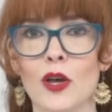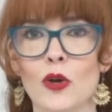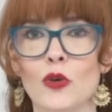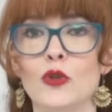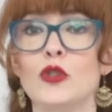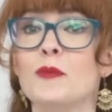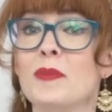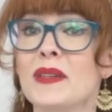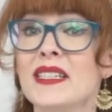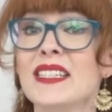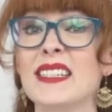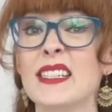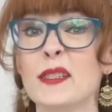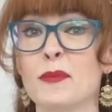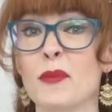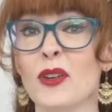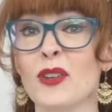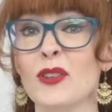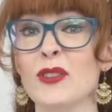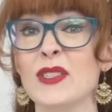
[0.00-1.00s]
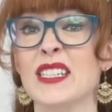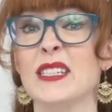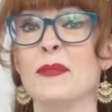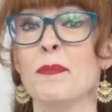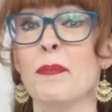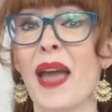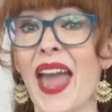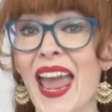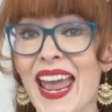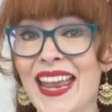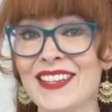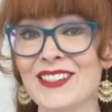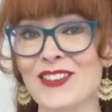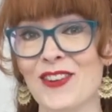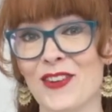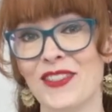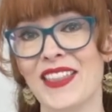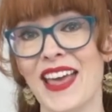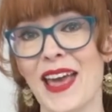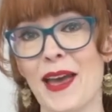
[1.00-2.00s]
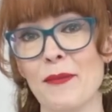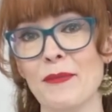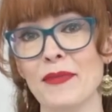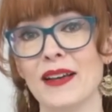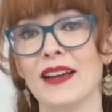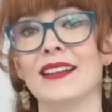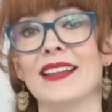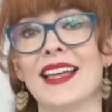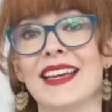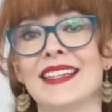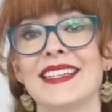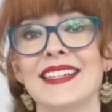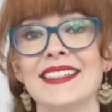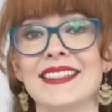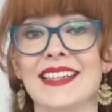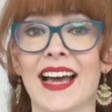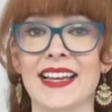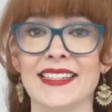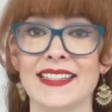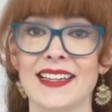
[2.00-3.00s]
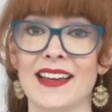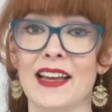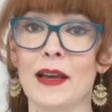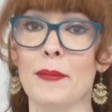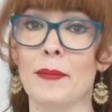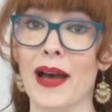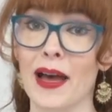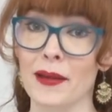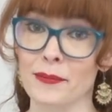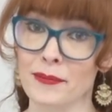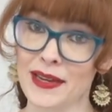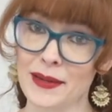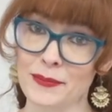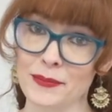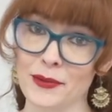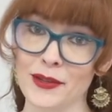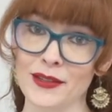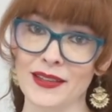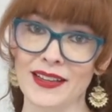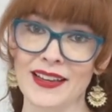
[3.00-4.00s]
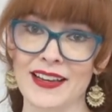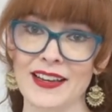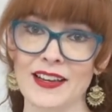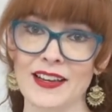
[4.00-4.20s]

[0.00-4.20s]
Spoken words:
whose business models depend on them collecting data about people.